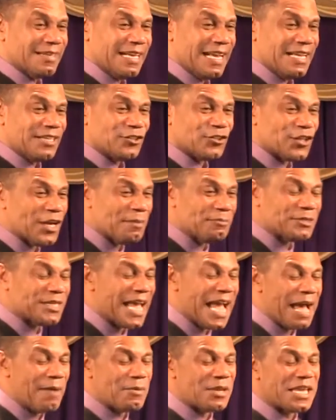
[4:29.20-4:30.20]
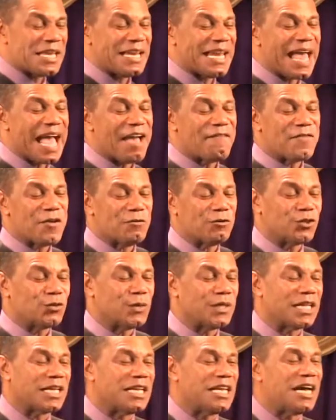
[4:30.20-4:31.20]
And sometime in your life, it was
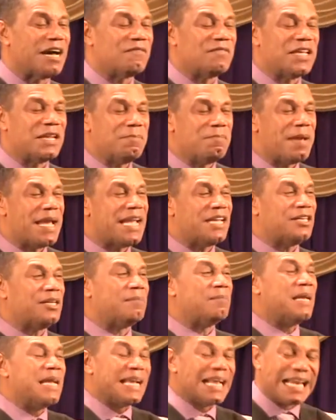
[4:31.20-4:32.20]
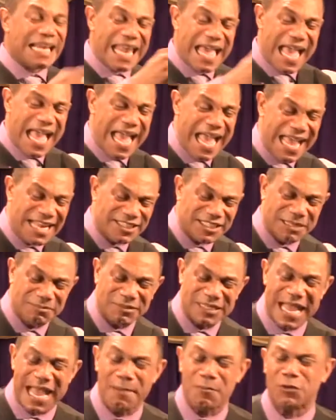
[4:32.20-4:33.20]
with a love that made him glad.
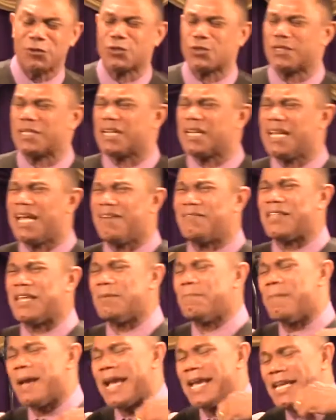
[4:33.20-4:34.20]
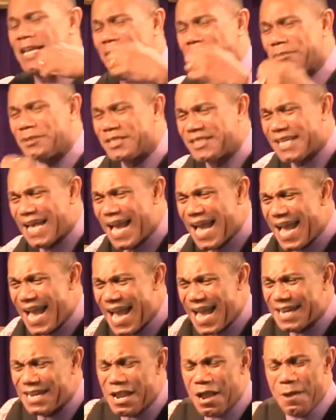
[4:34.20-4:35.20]
Sometime it was with a love that made him
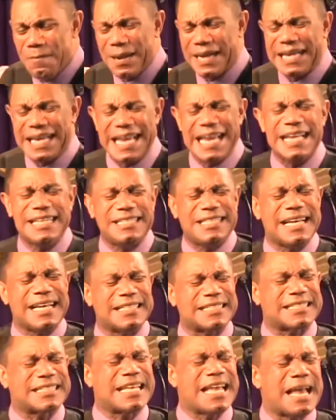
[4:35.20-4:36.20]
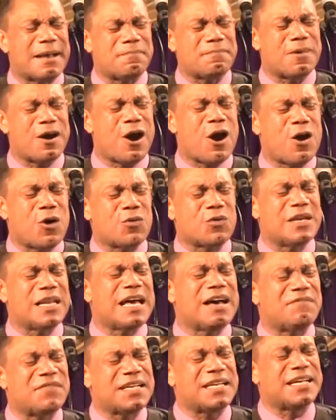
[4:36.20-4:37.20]
sad. But he just kept on
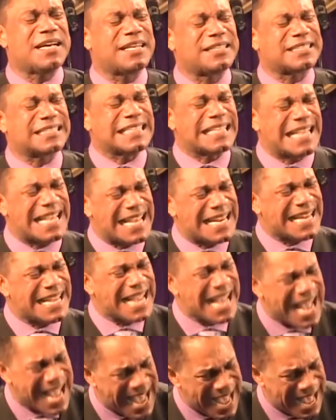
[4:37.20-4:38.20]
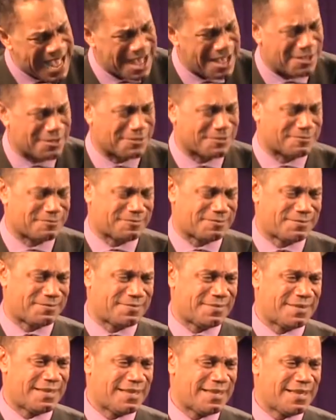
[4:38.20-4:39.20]
loving us anyhow.
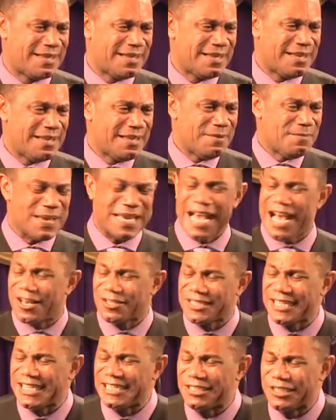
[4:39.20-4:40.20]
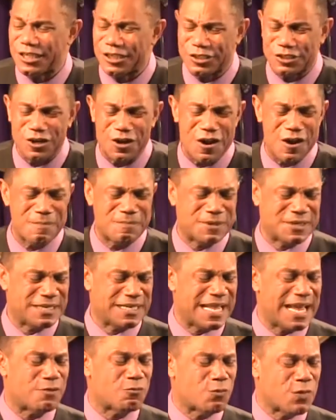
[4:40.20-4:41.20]
Because he's
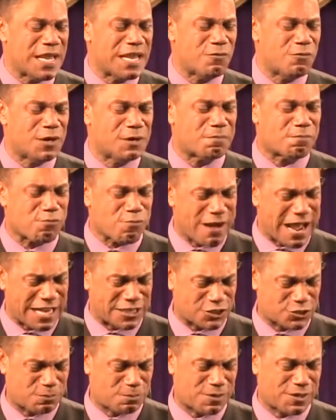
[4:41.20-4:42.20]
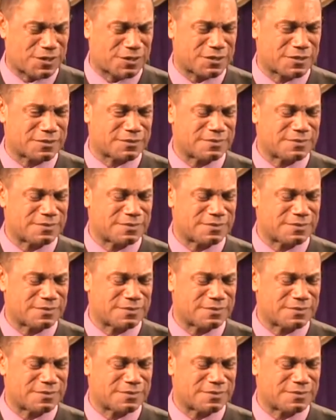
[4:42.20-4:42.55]
determined that we would prosper.